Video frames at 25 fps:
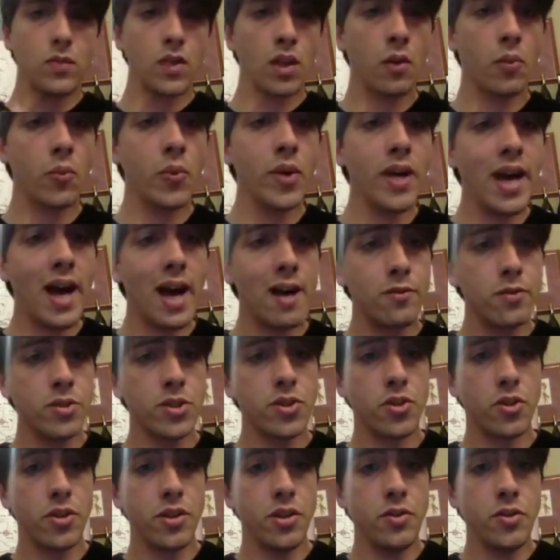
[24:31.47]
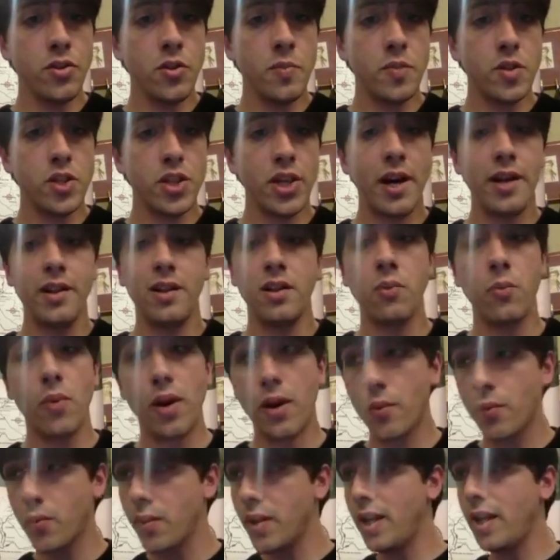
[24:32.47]
We have also a YouTube channel
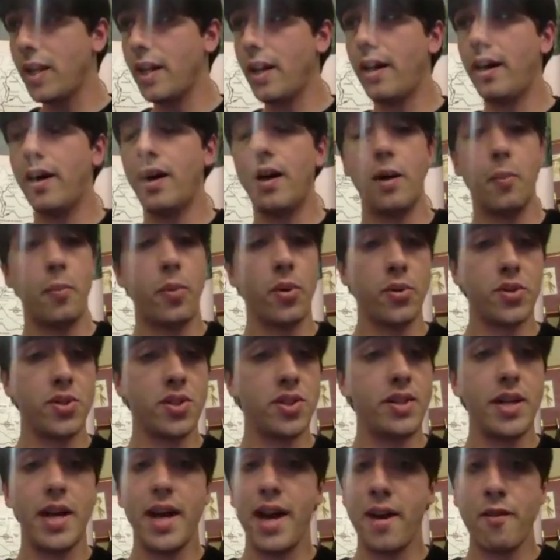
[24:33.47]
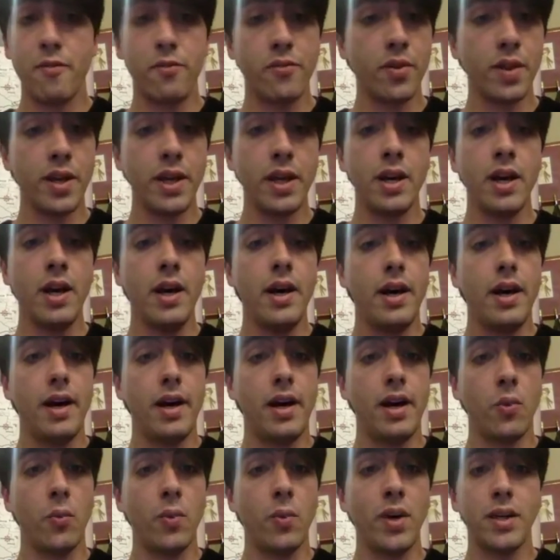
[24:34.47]
where we post every
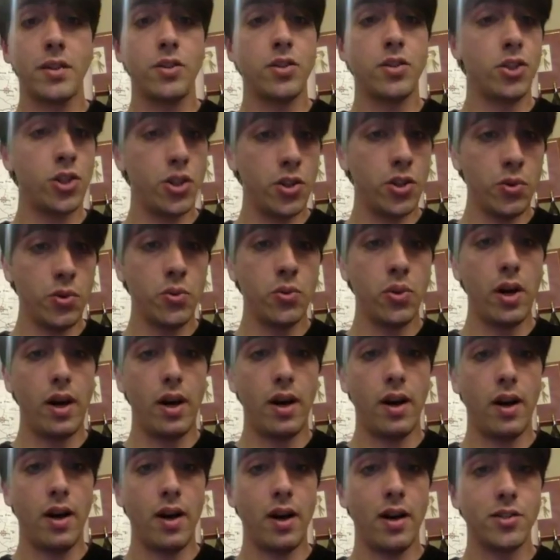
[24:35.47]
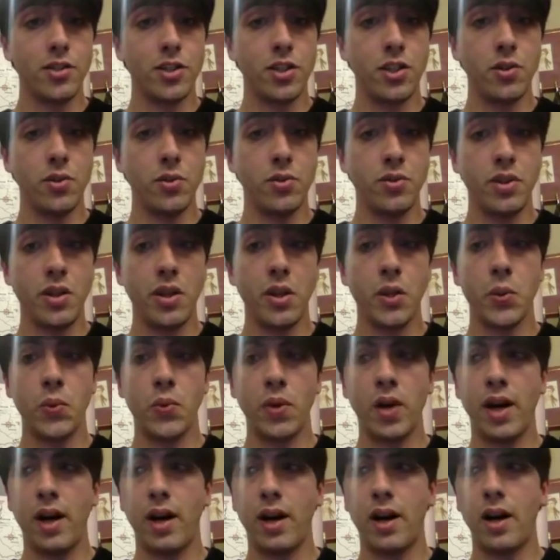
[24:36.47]
week two new
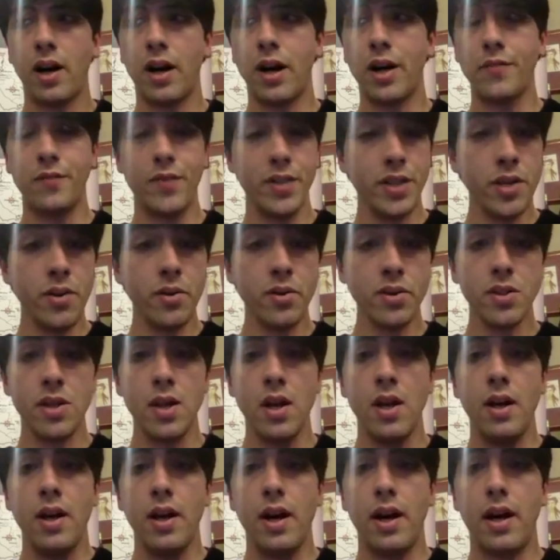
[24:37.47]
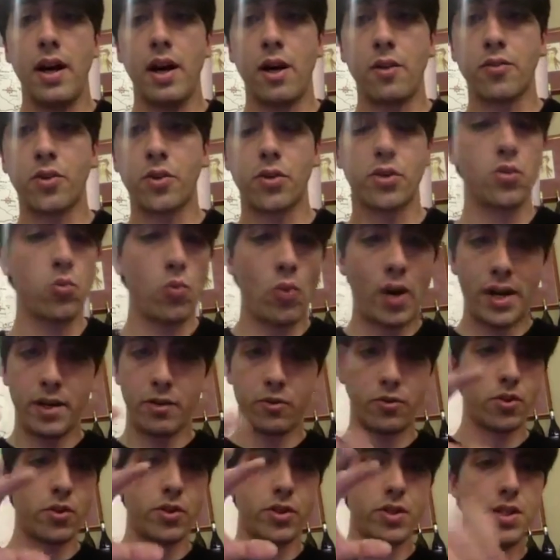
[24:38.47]
videos. Of course, one
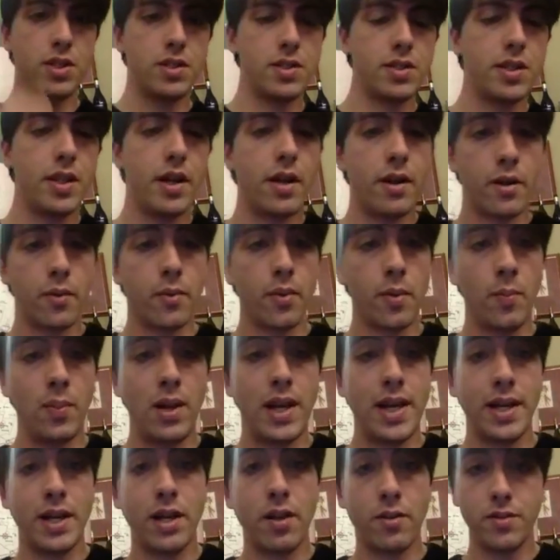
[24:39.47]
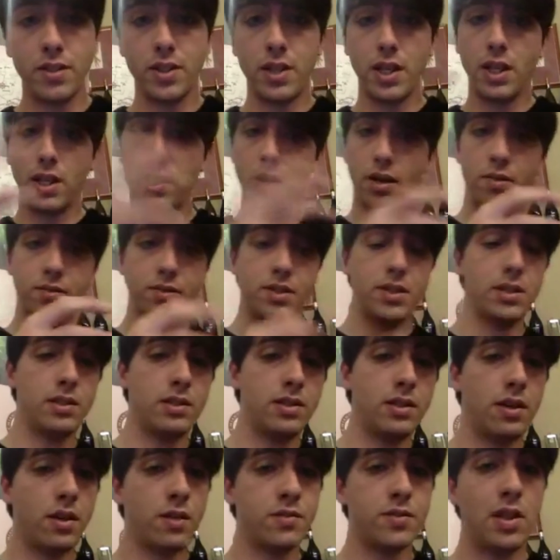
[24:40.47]
is the replay of
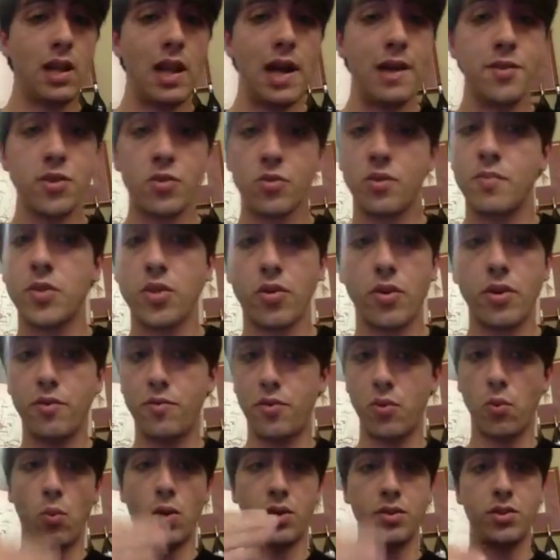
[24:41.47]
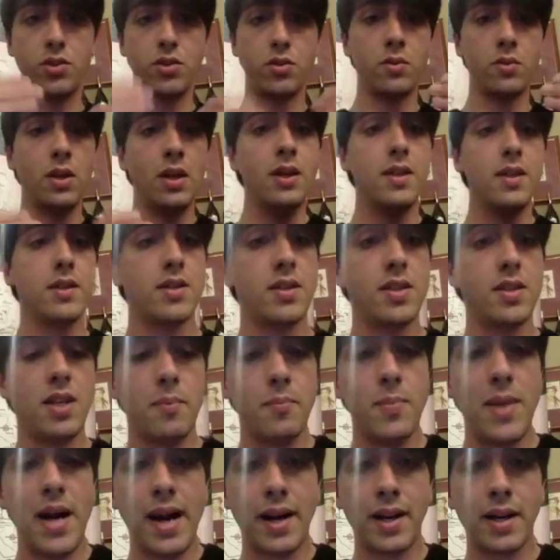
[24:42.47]
the live stream. So if you want to see
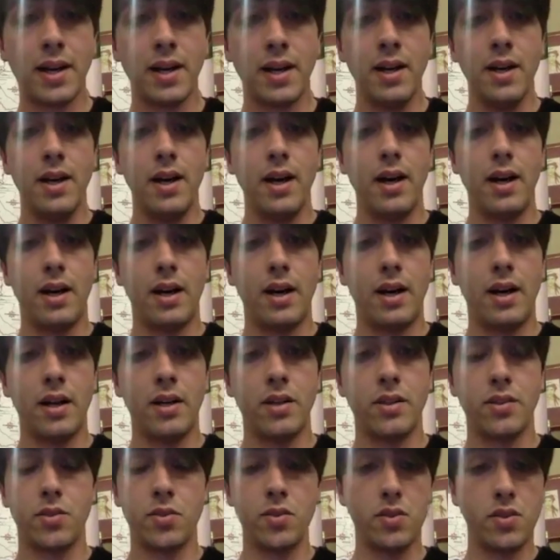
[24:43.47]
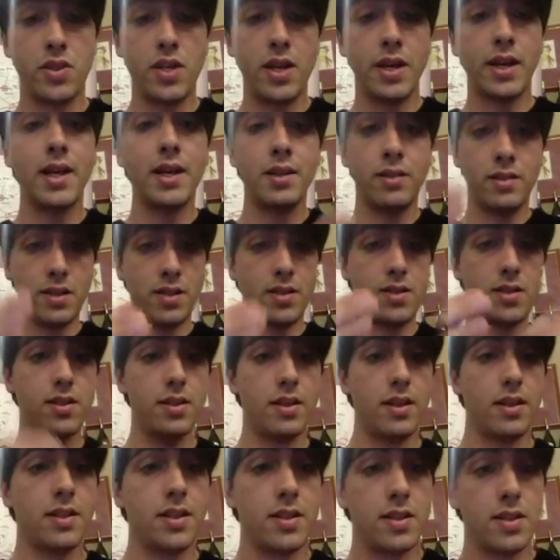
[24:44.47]
back to see again
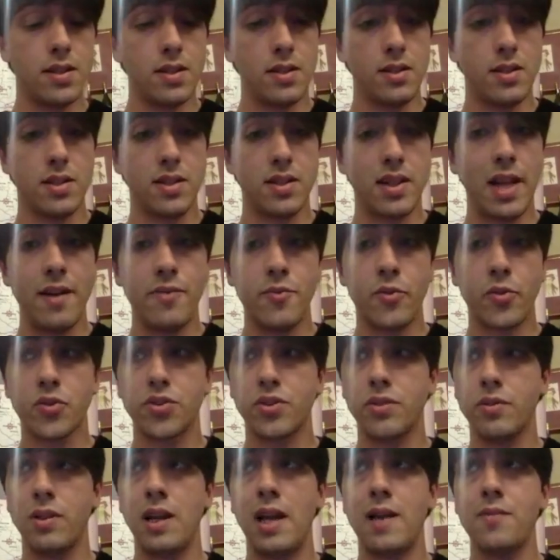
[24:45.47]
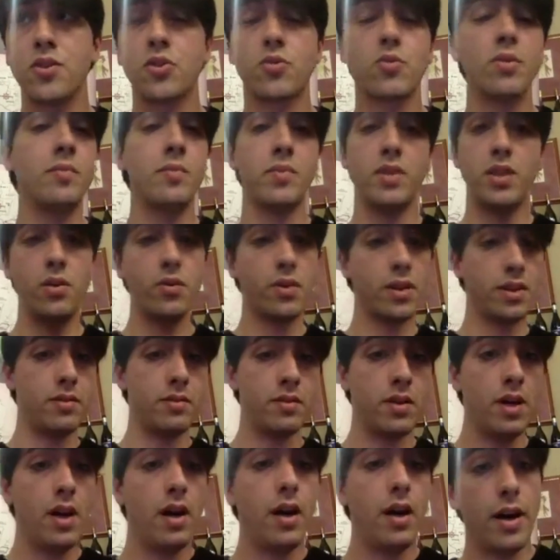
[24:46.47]
this live stream, you
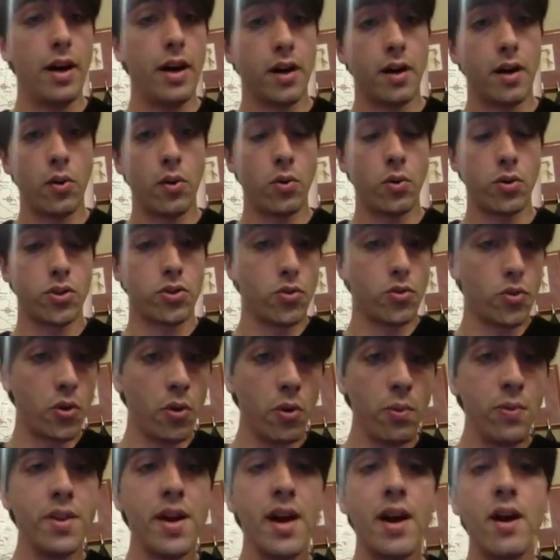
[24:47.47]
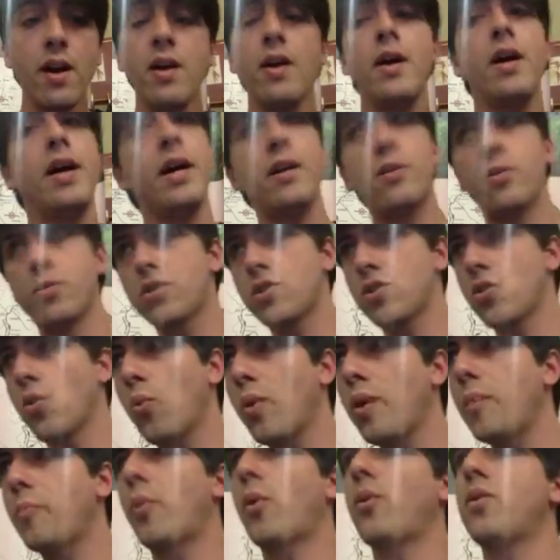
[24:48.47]
can also go there. And also
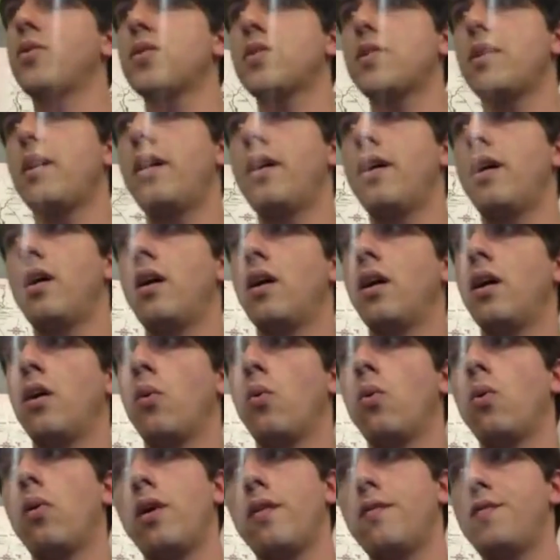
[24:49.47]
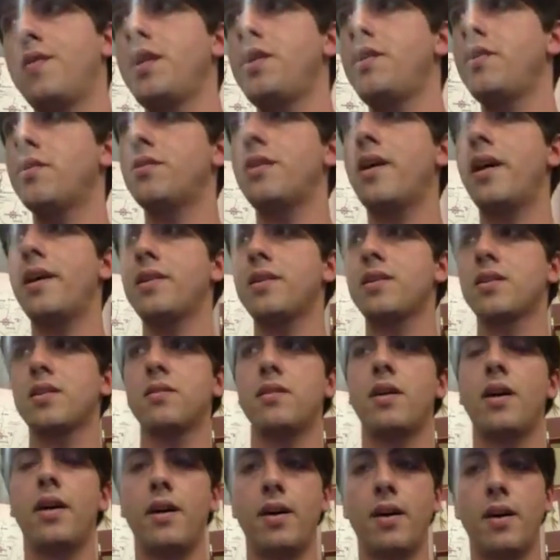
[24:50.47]
we post a video that is
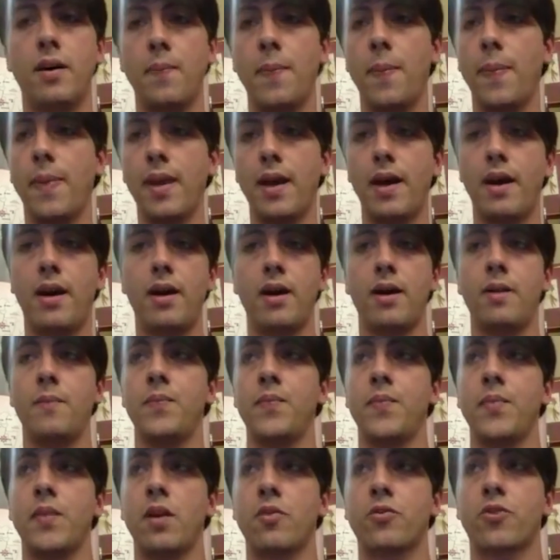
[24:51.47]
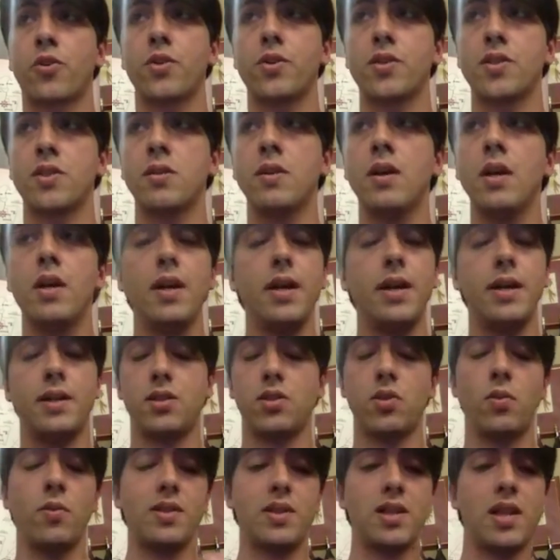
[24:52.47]
of course, it's
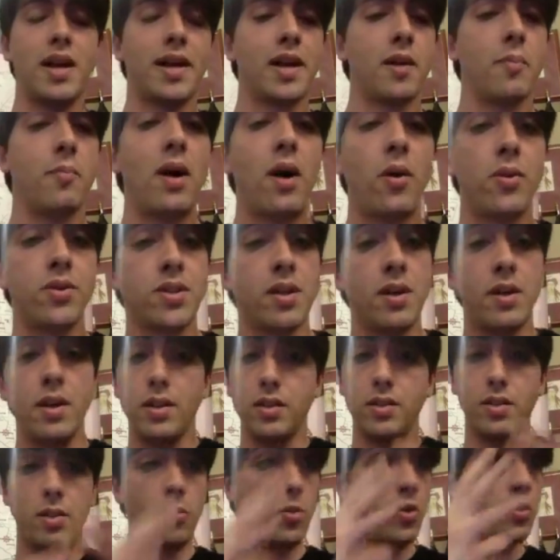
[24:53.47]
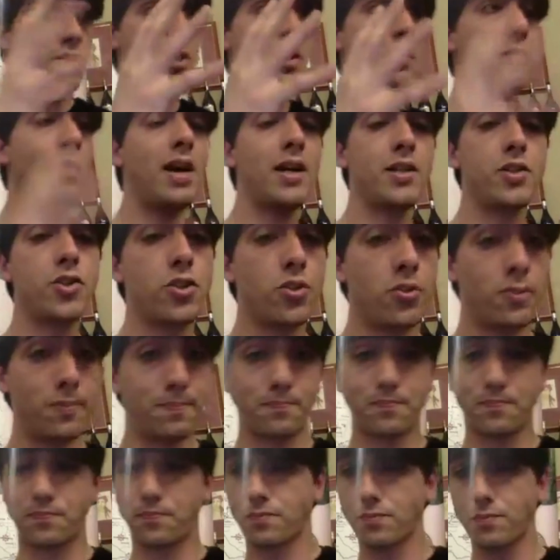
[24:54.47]
always like about the Monte Maggio
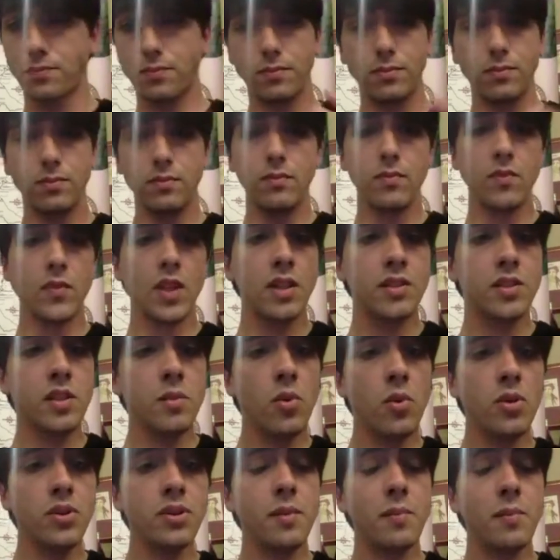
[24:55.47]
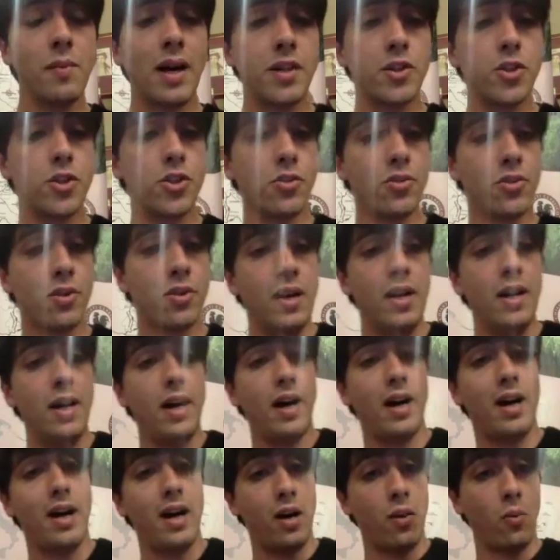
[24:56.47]

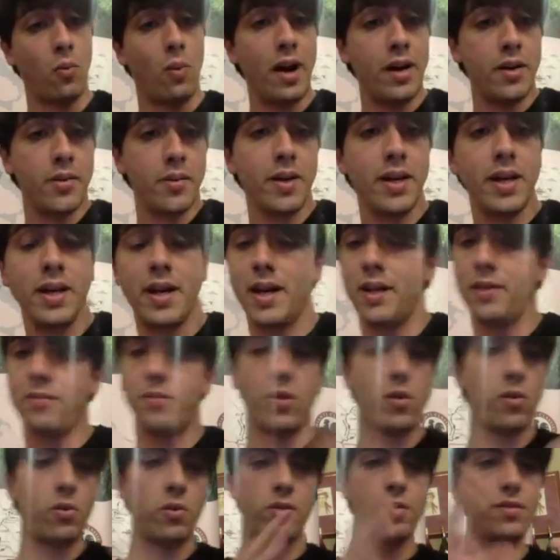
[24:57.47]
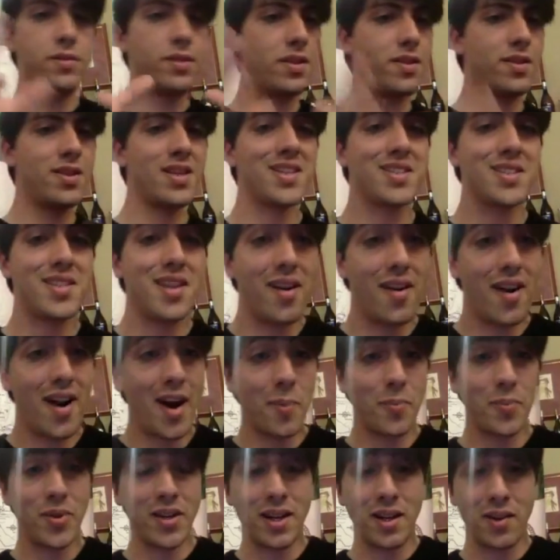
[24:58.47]
winery and all of the things that are
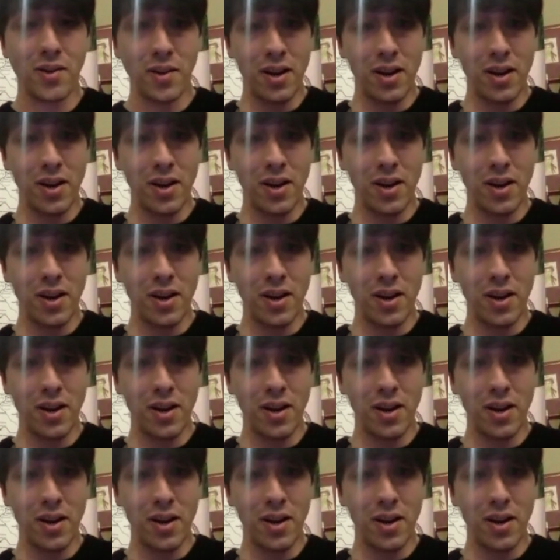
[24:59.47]
happening